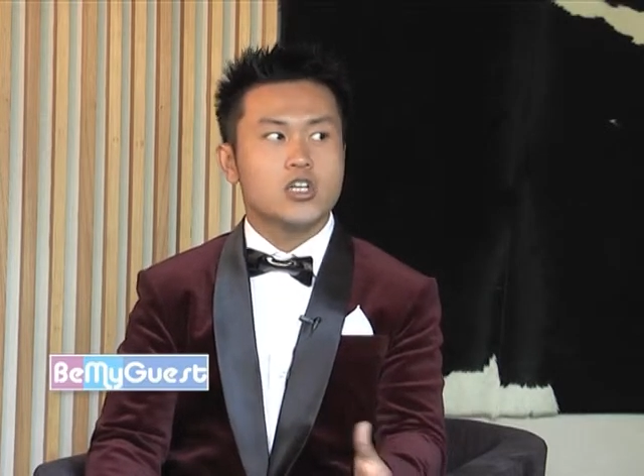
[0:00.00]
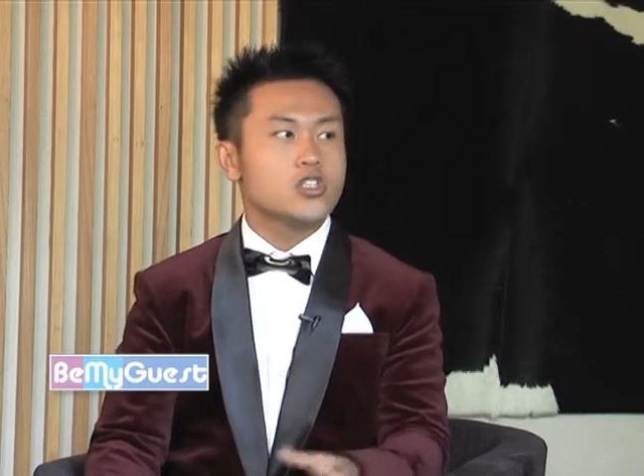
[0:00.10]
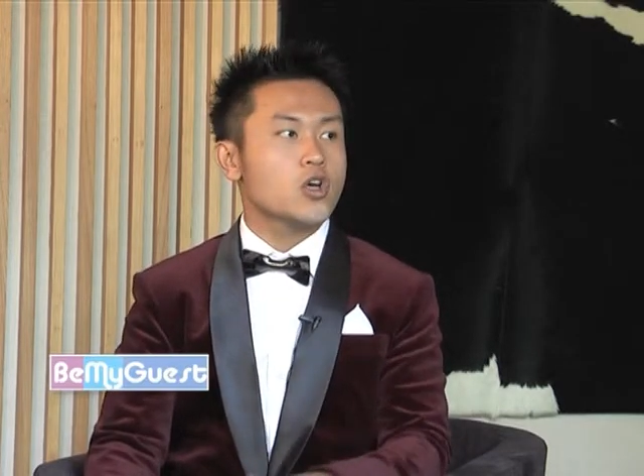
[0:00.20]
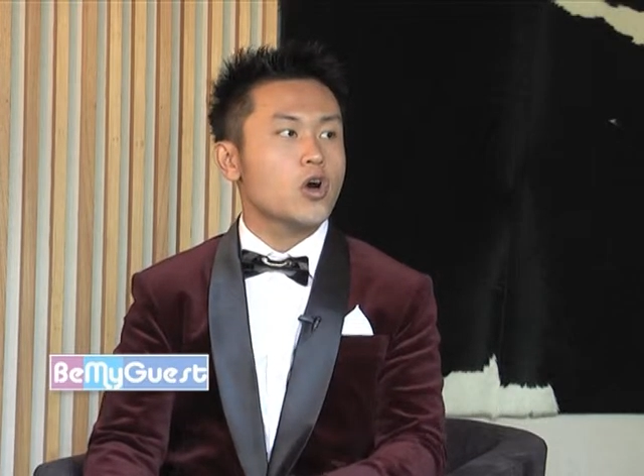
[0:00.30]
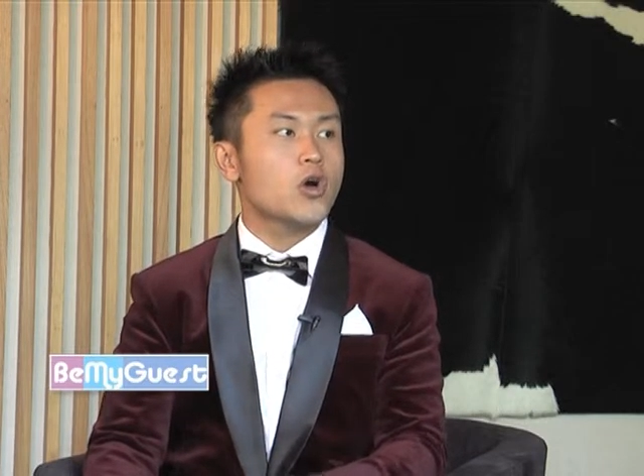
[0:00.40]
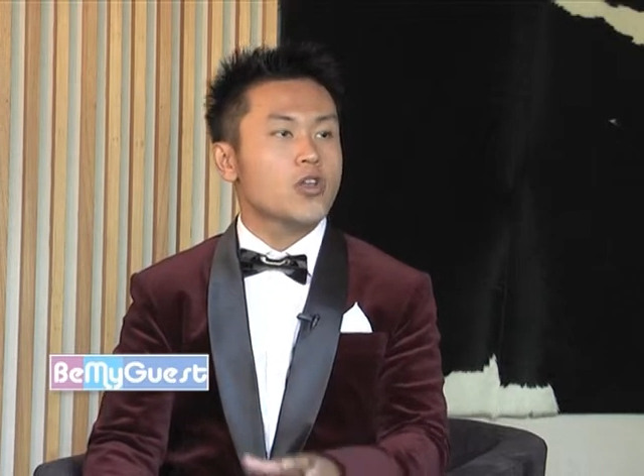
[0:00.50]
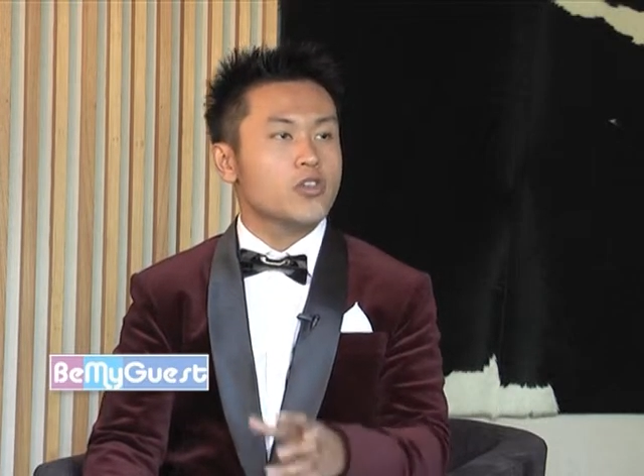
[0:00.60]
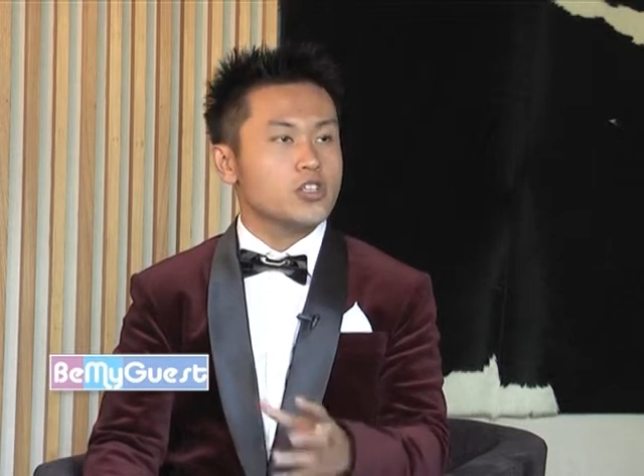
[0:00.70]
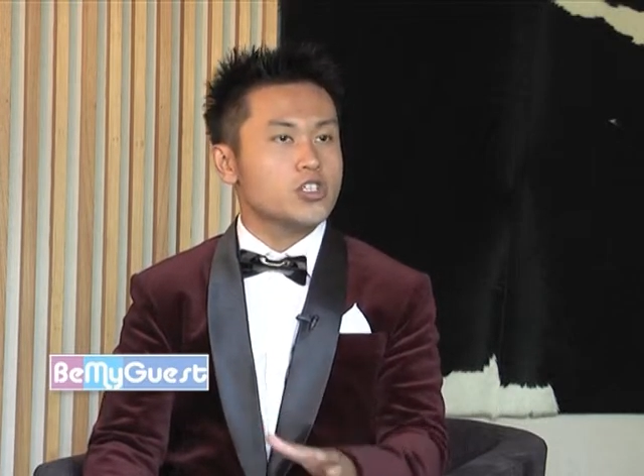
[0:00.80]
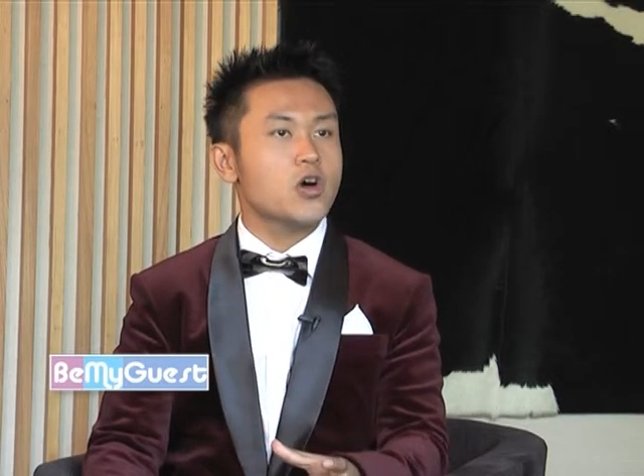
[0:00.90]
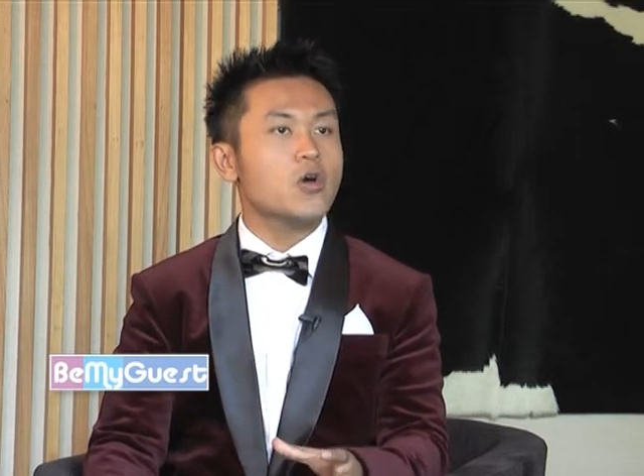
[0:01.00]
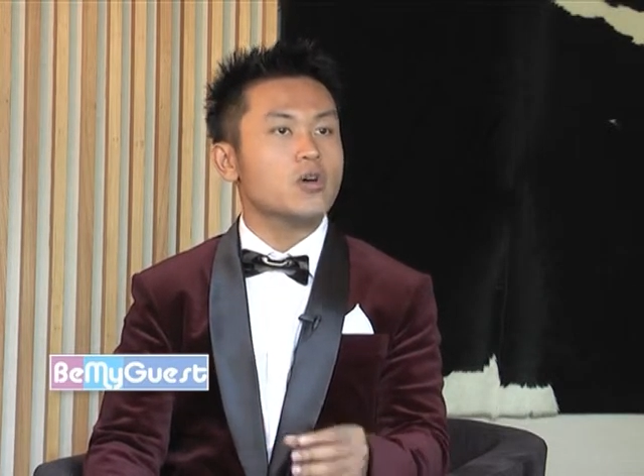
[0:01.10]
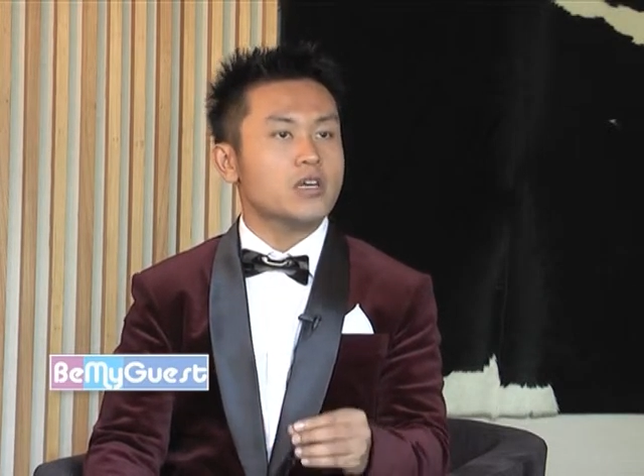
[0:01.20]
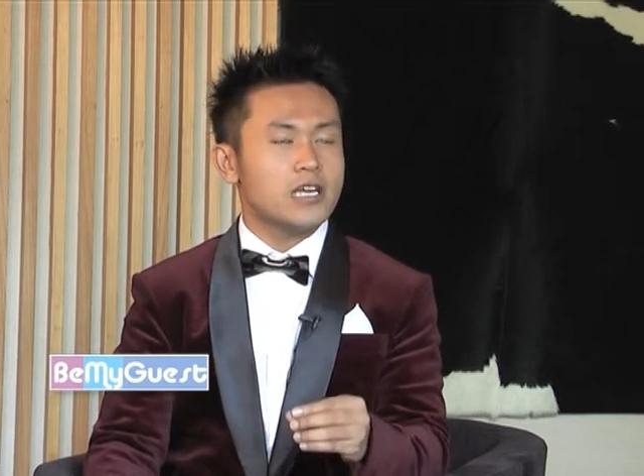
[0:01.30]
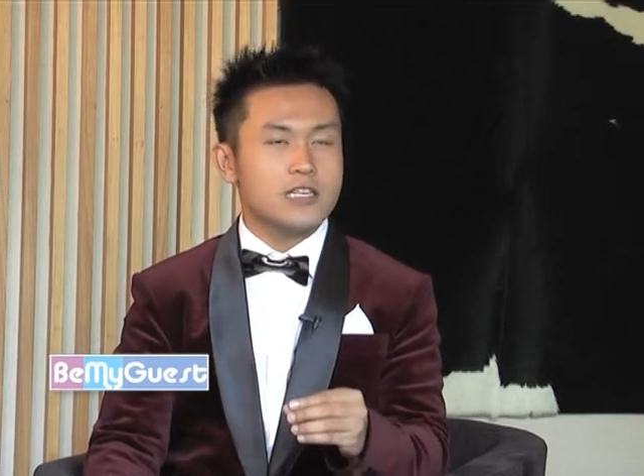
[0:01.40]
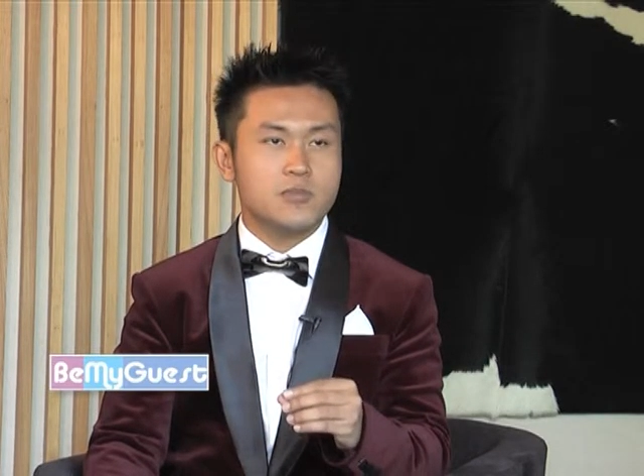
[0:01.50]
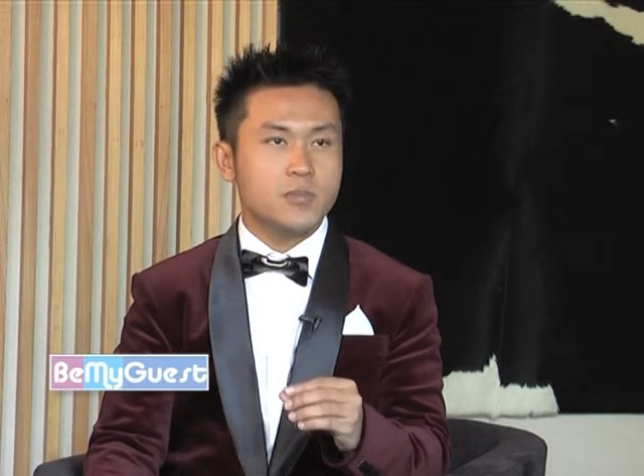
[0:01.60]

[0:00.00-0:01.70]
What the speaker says: So the show is